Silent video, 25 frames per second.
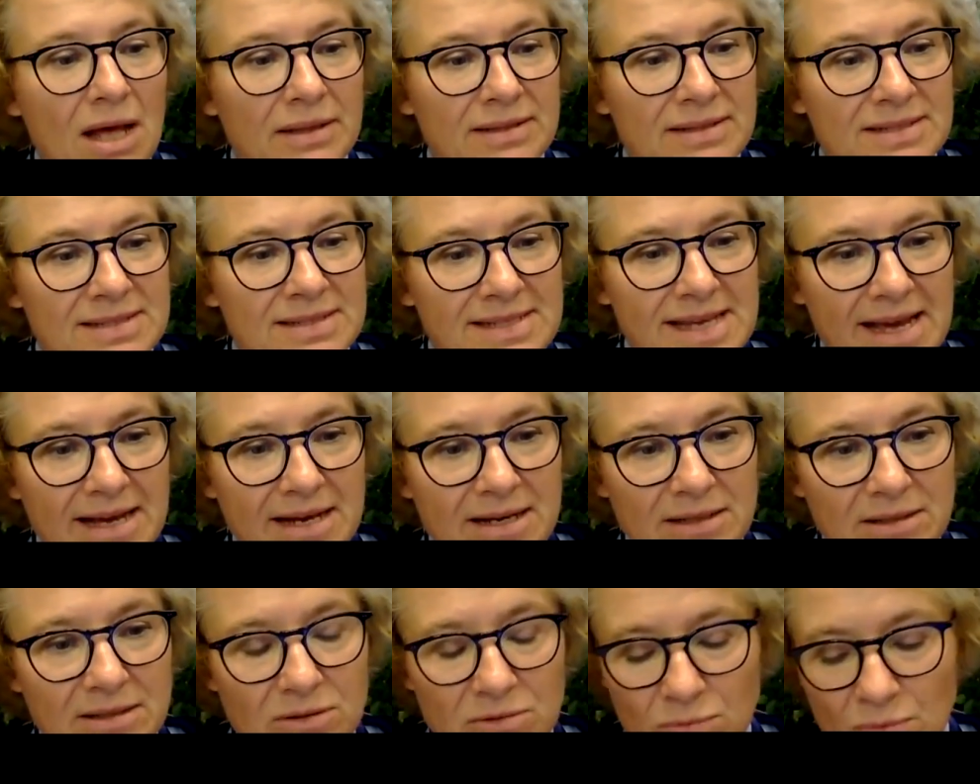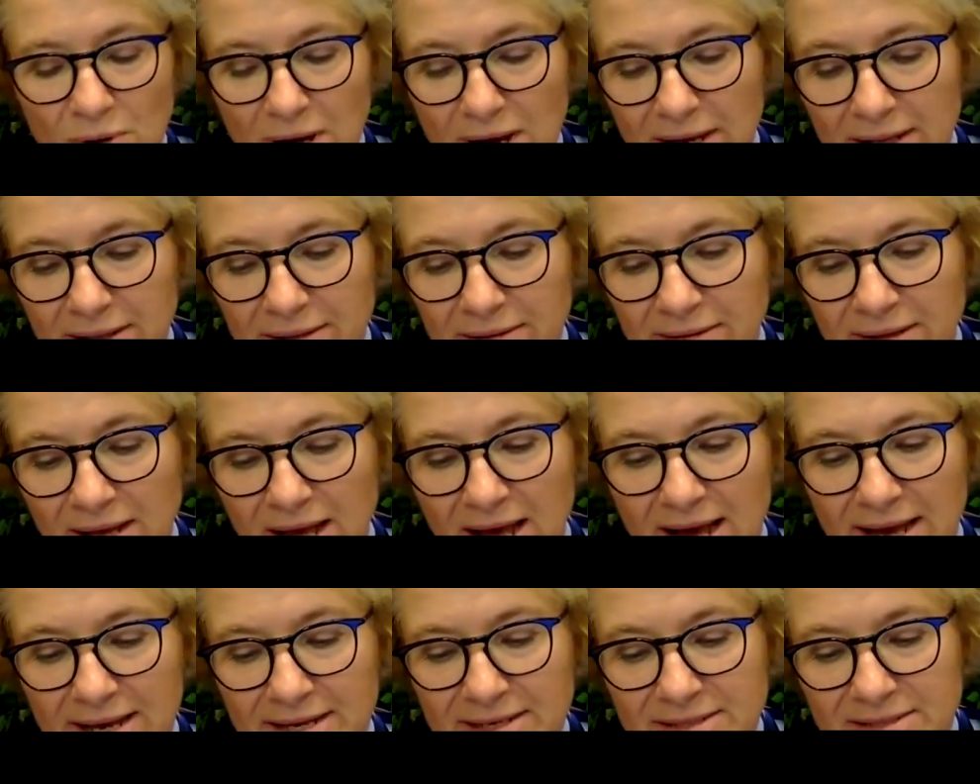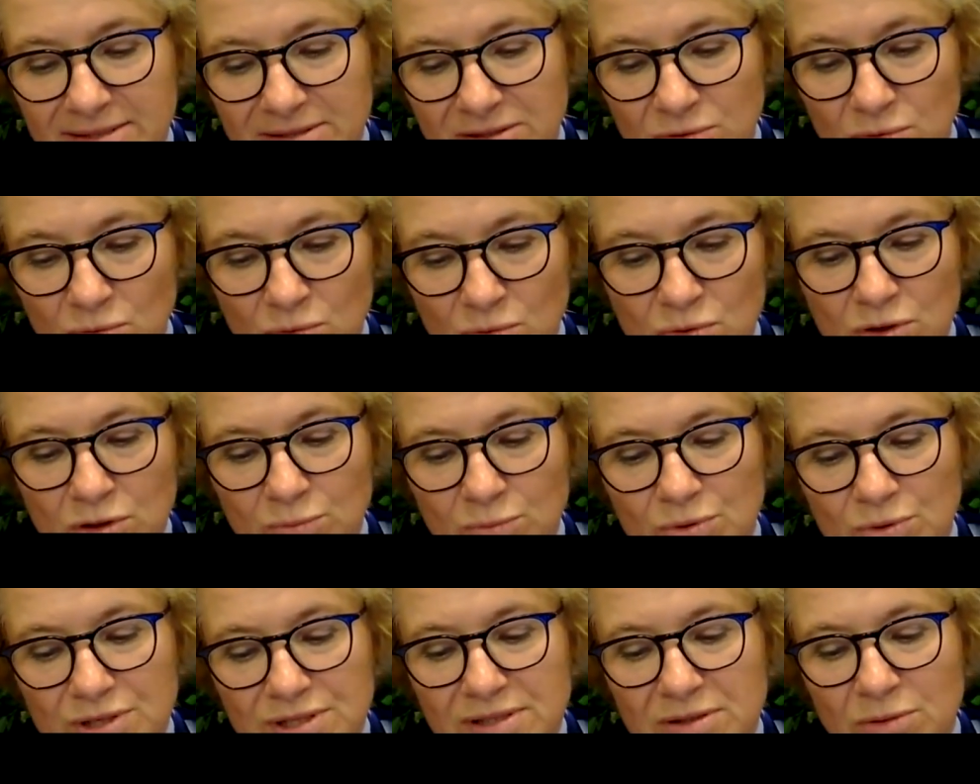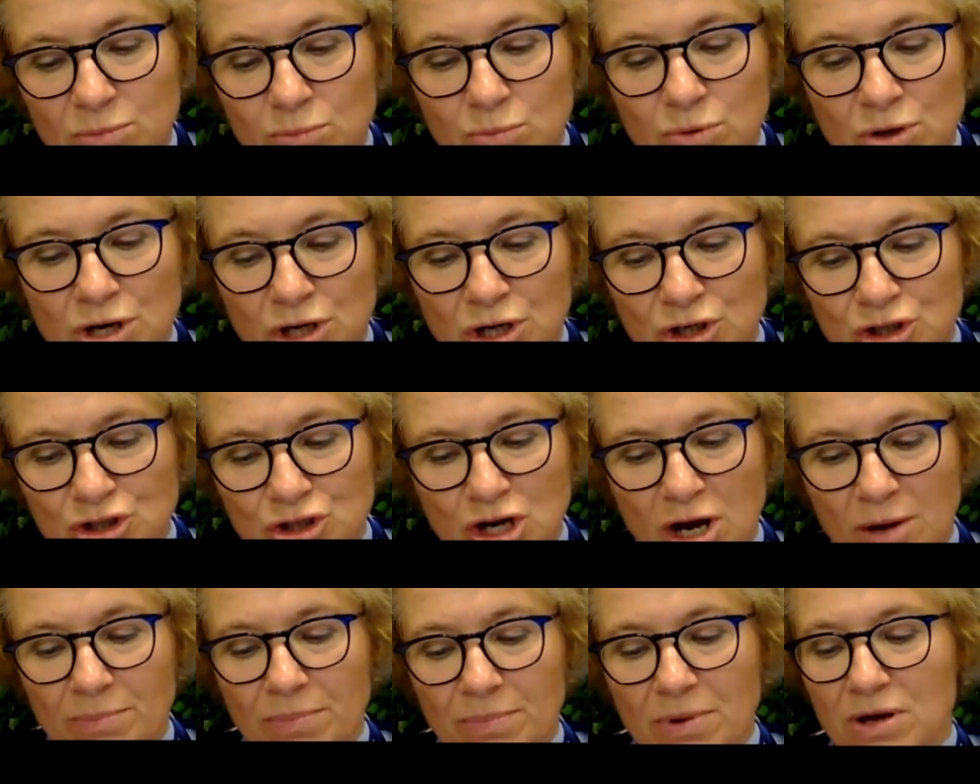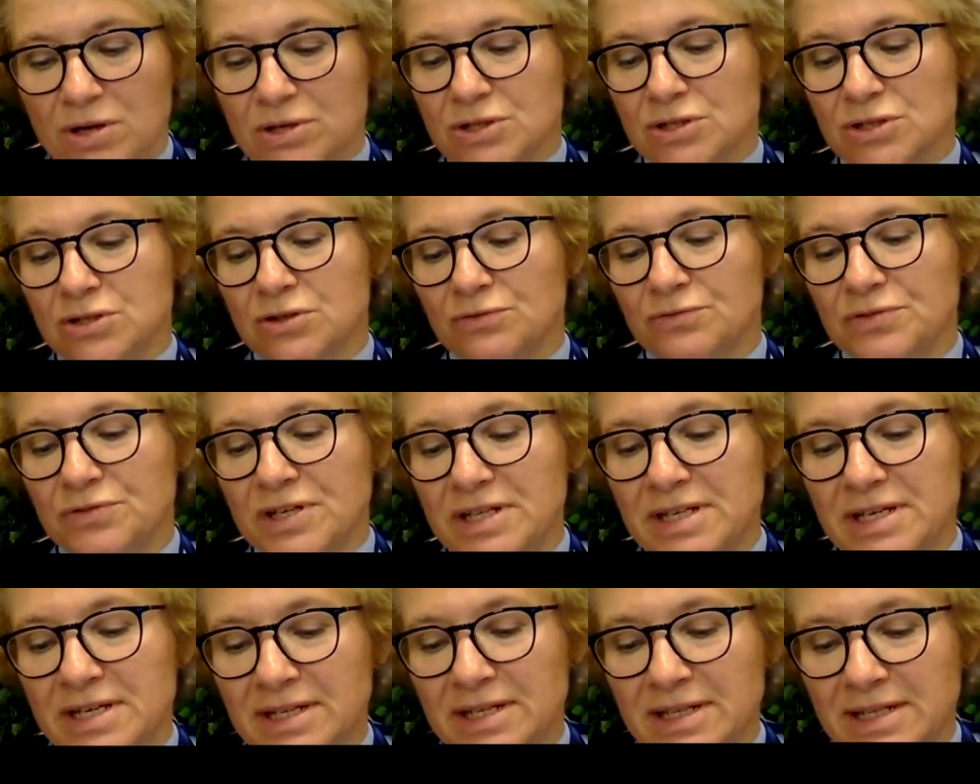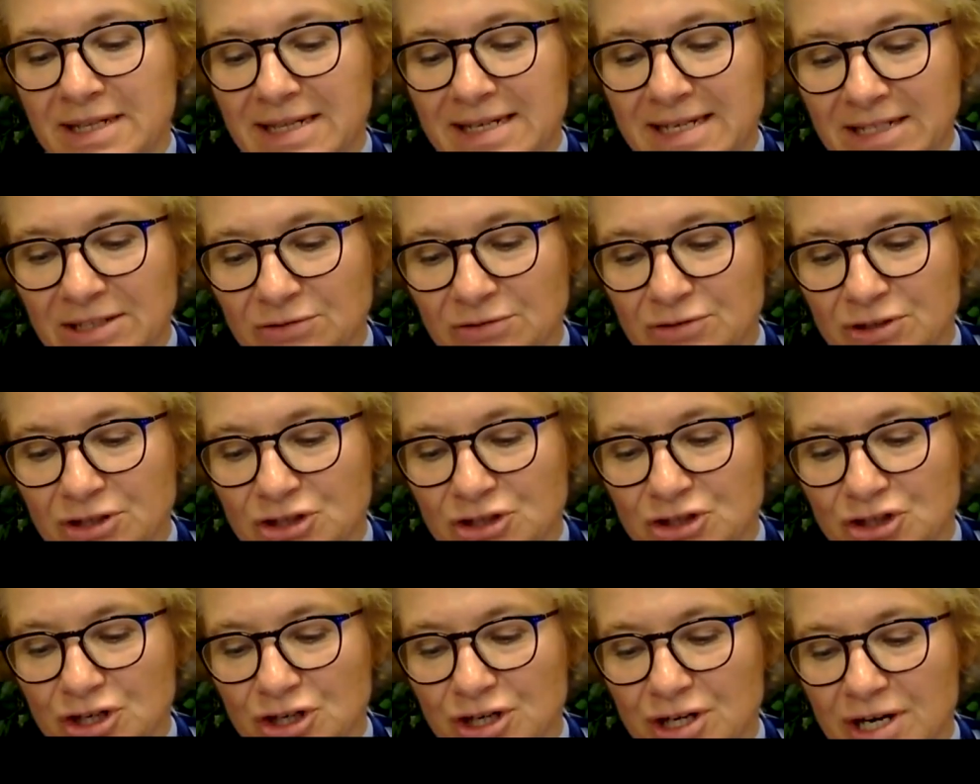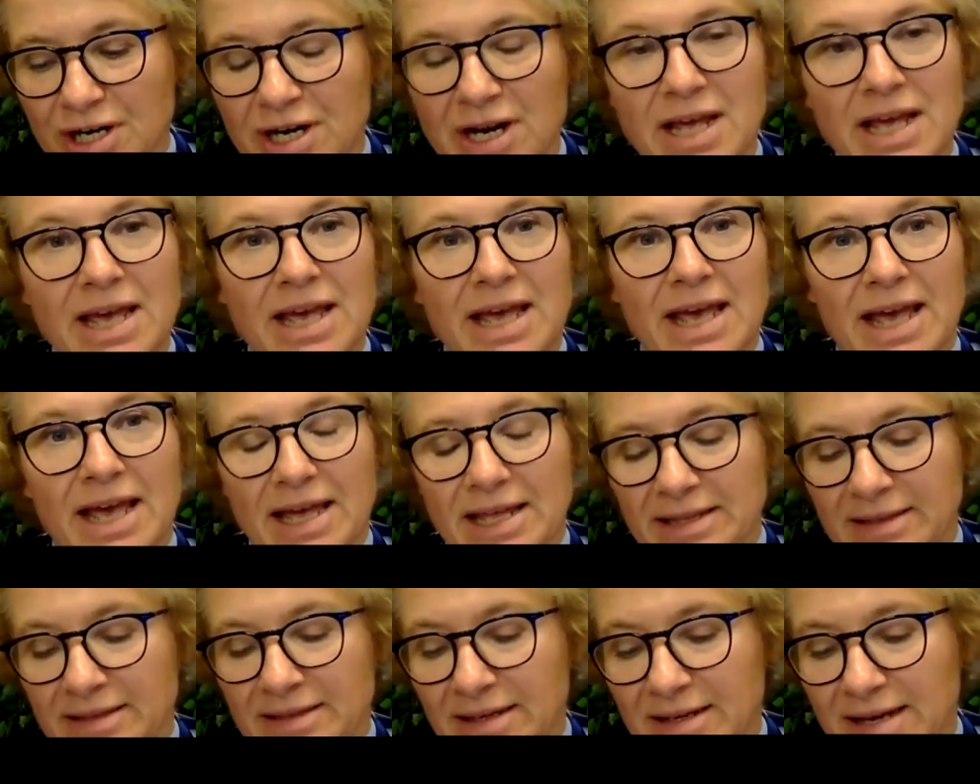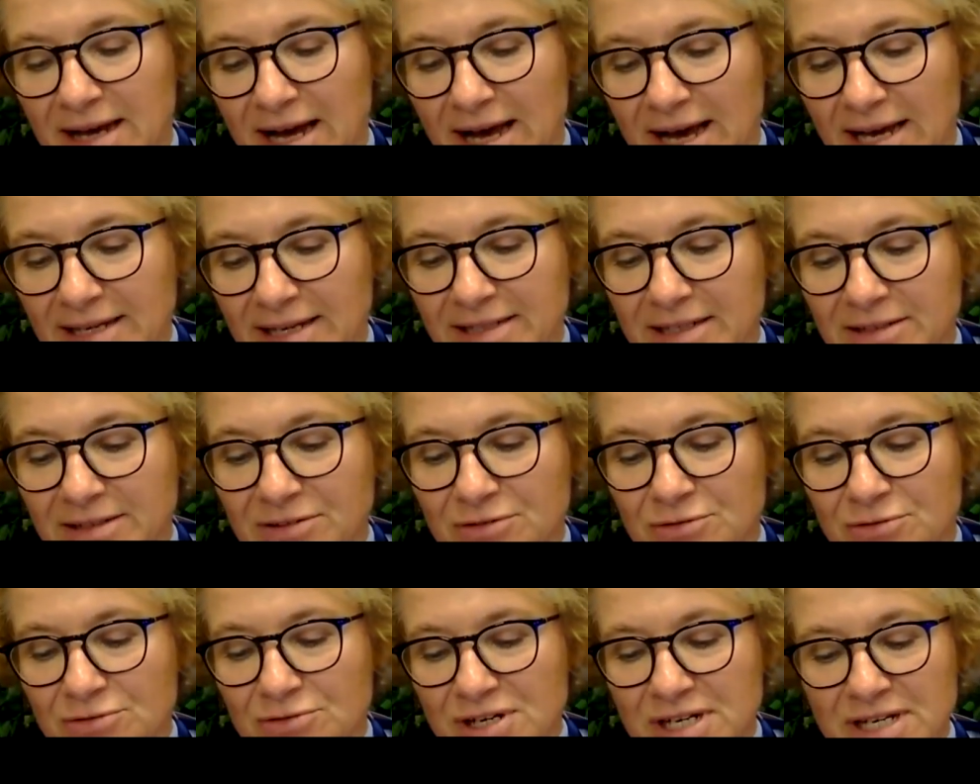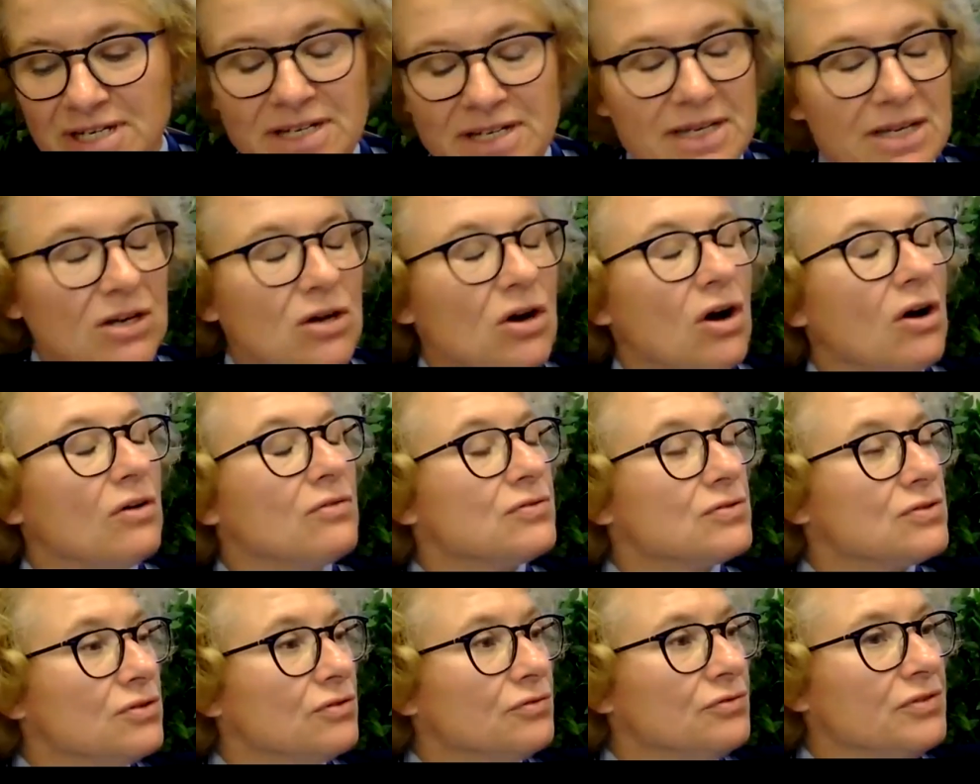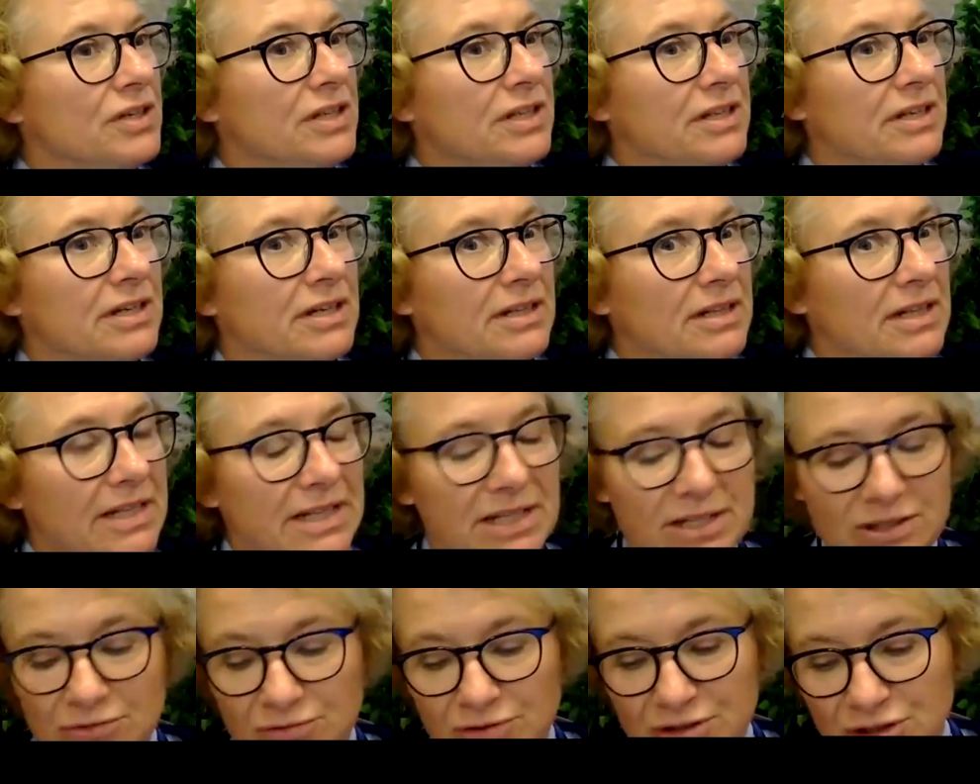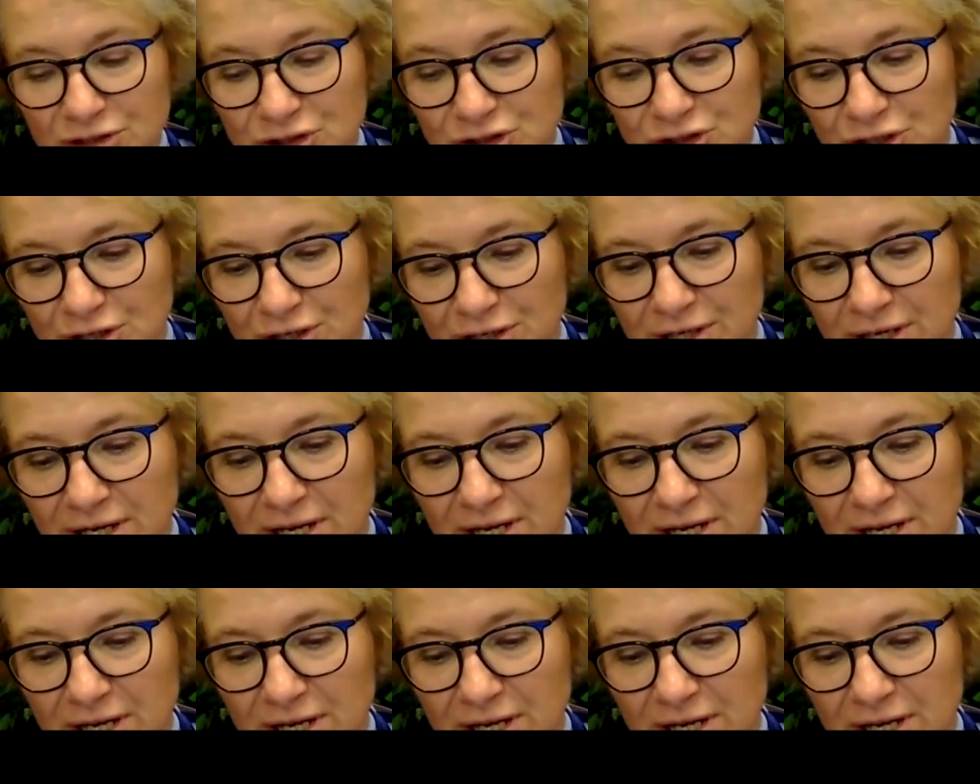The second one, highest scored, was the workshop on Slovenian literature and the guided reading of Slovenian literature.